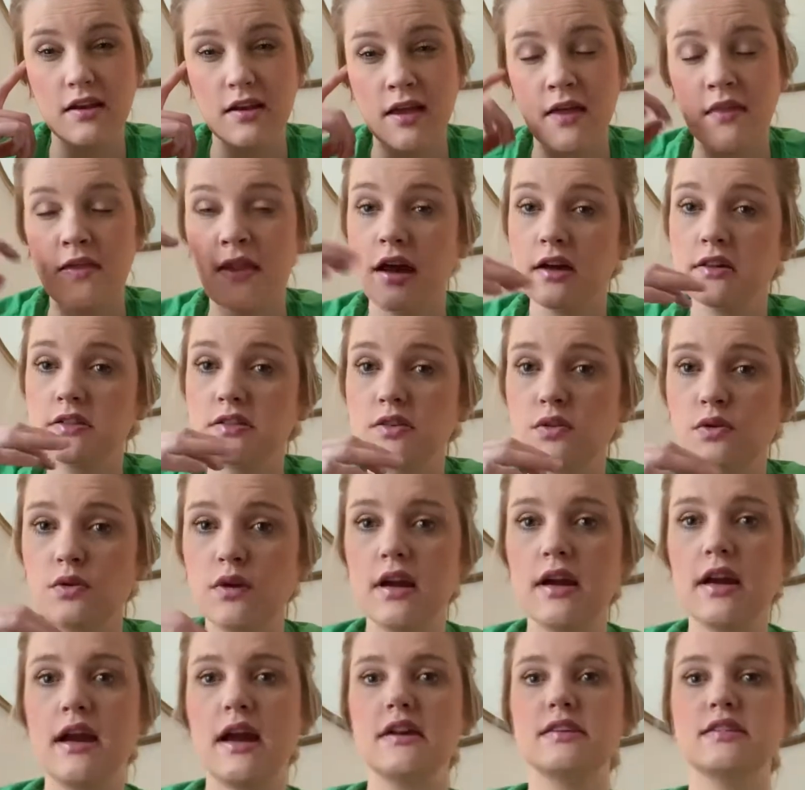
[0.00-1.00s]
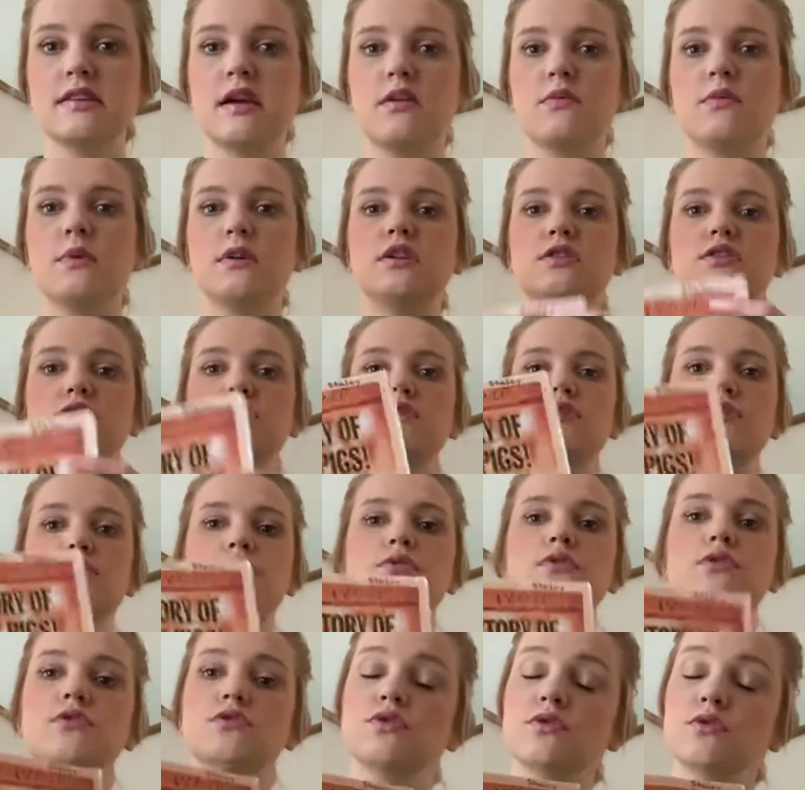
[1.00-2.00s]
and that story as I read you
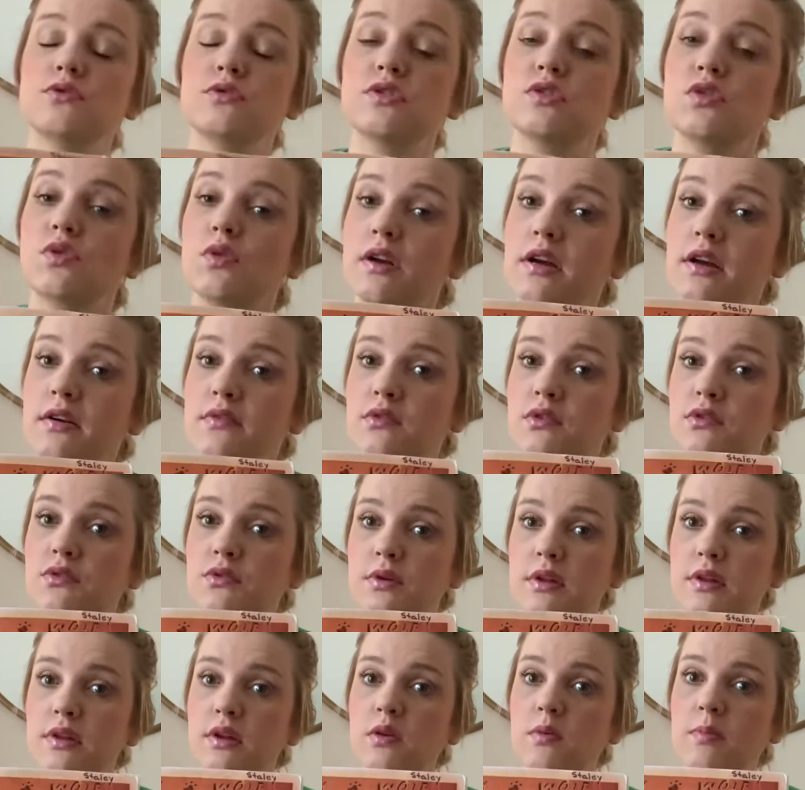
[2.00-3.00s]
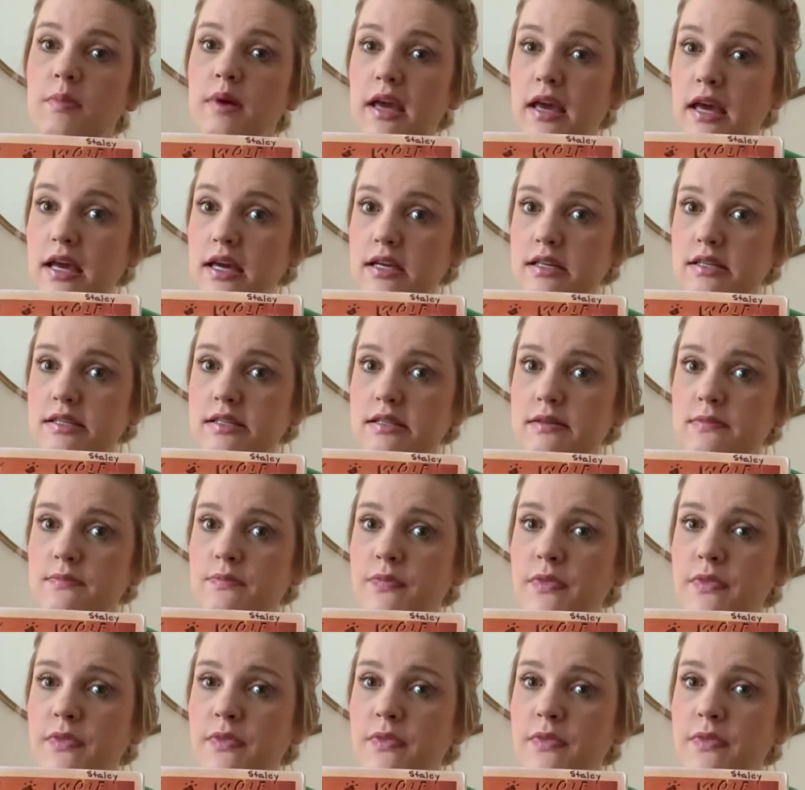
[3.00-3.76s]
the true story of the Three Little Pigs.